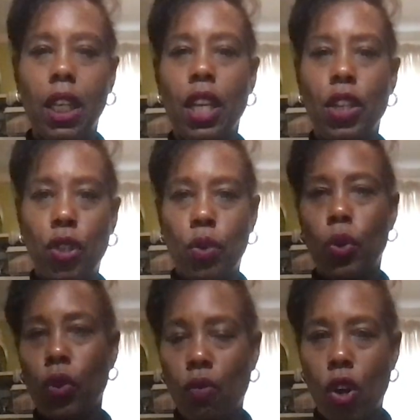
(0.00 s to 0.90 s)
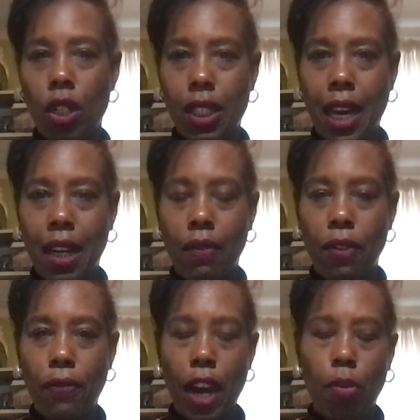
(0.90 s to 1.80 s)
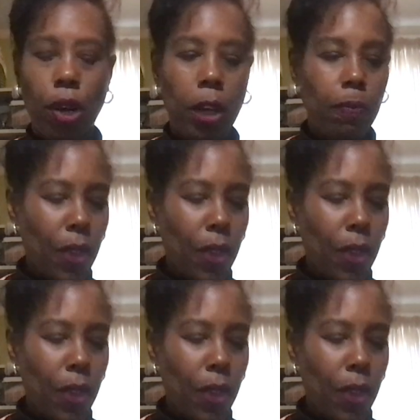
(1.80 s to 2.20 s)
and you do it on the wrong side of the fabric.